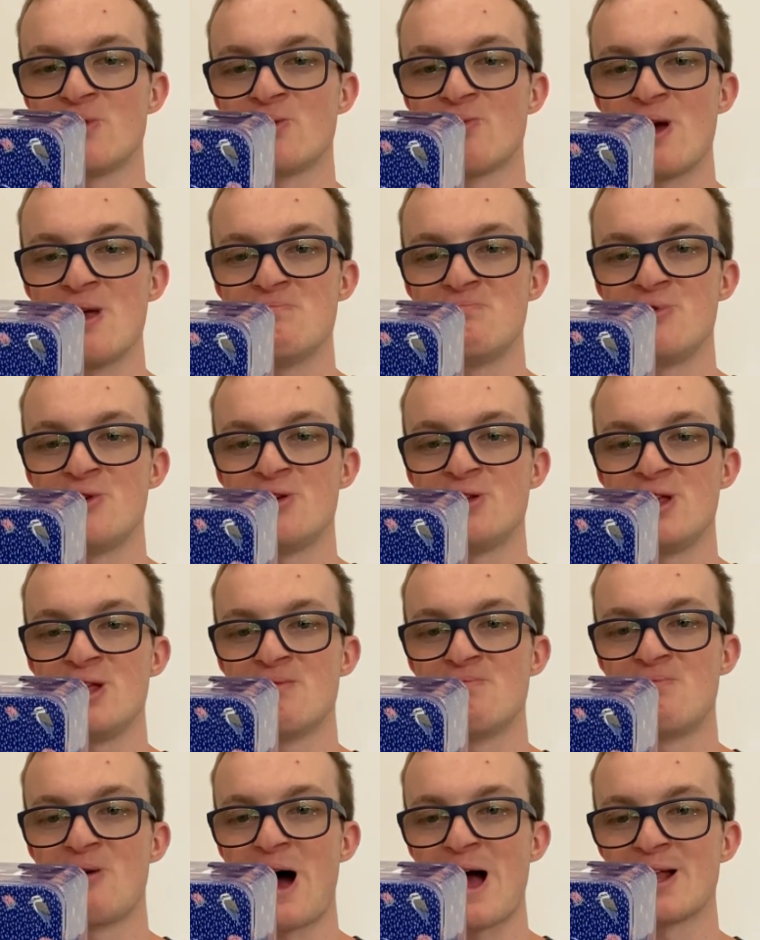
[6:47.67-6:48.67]
sweet beauty
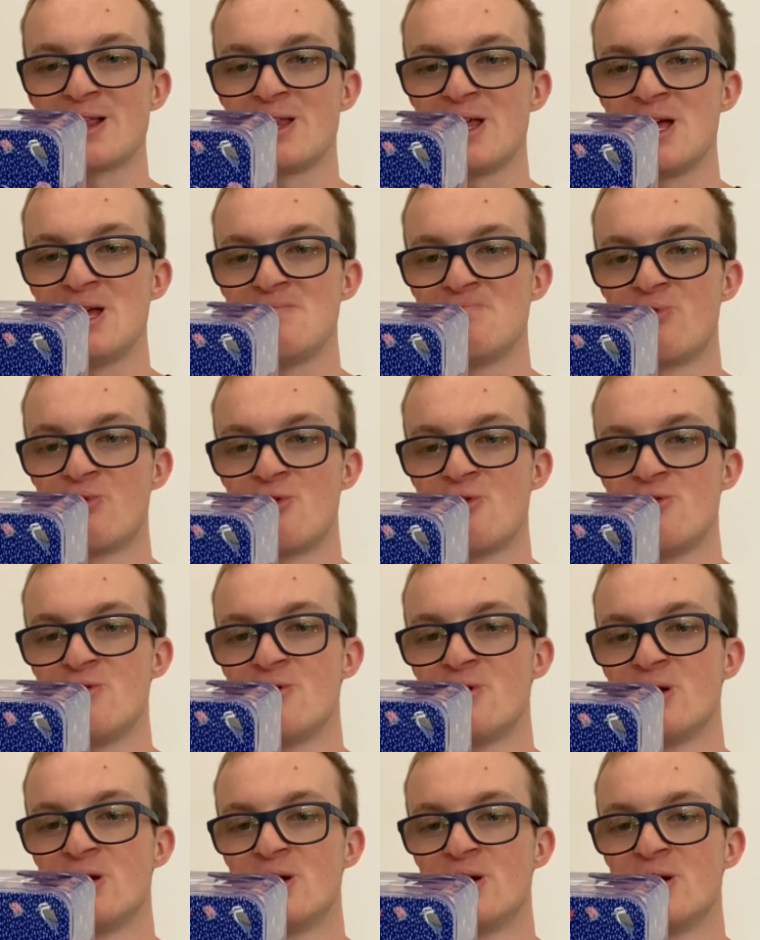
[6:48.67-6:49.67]
of black tea brew